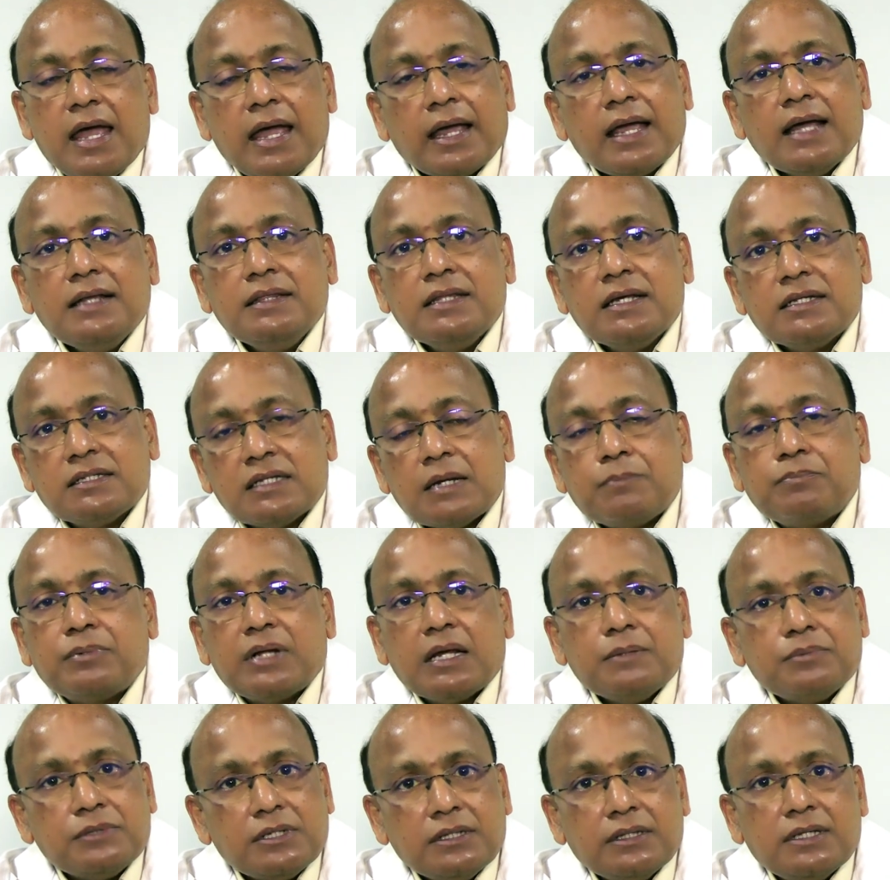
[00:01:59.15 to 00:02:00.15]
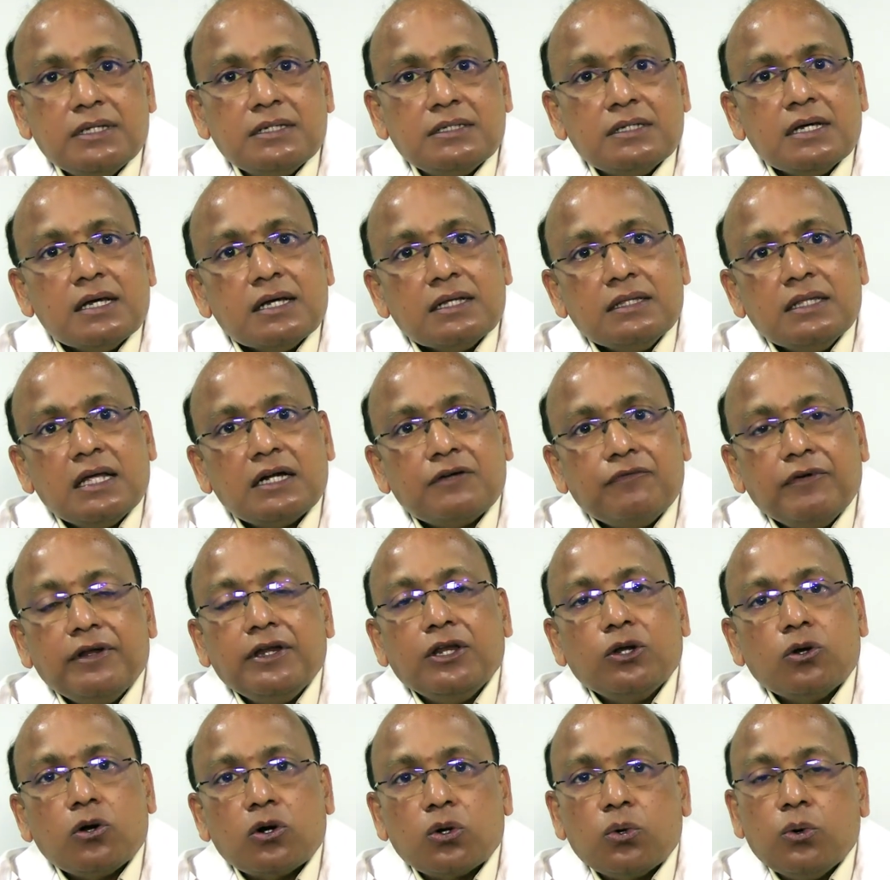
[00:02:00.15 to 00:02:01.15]
Again, there are subtypes in this that
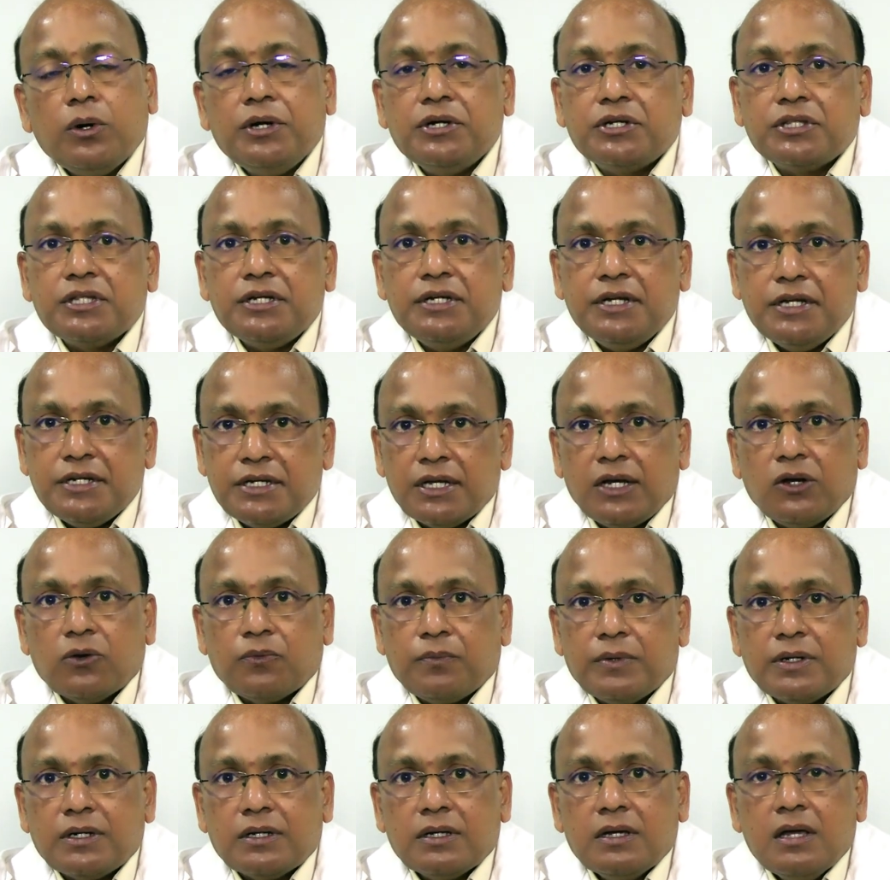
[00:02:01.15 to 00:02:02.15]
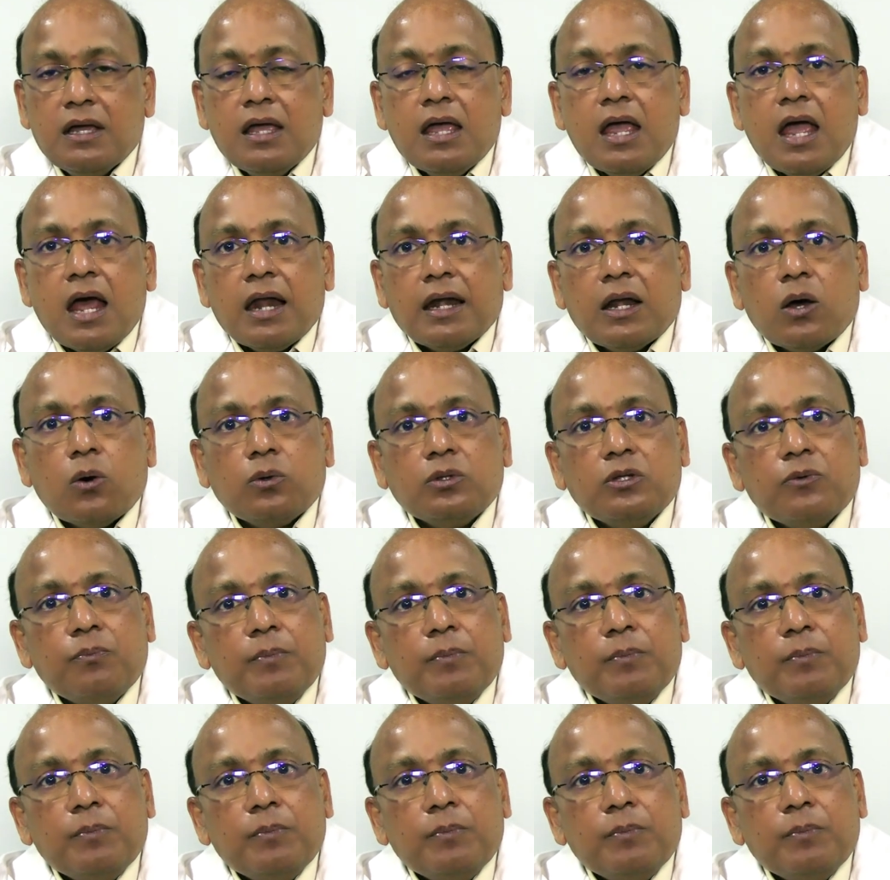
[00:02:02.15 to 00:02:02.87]
we need not go into the detail of it. Now,